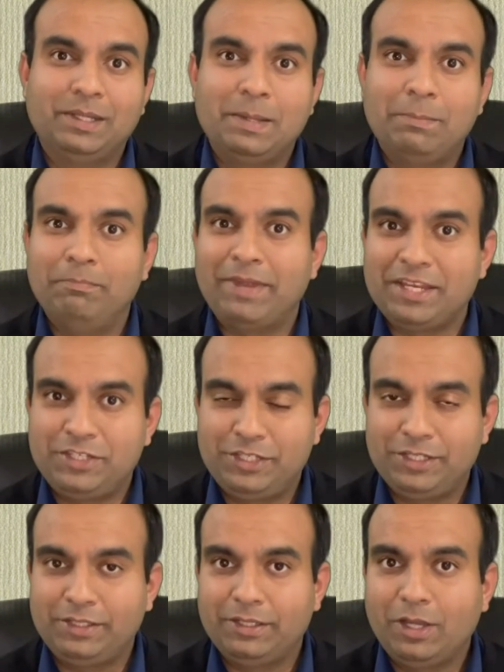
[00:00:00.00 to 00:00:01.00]

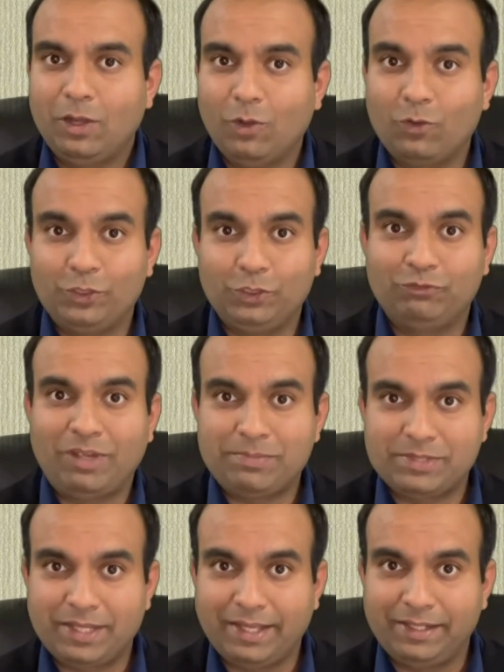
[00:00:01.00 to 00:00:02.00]
mentioned on your
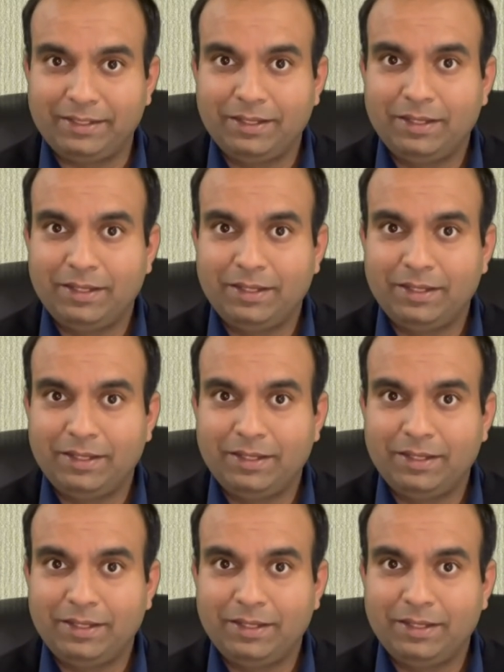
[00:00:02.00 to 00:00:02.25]
website,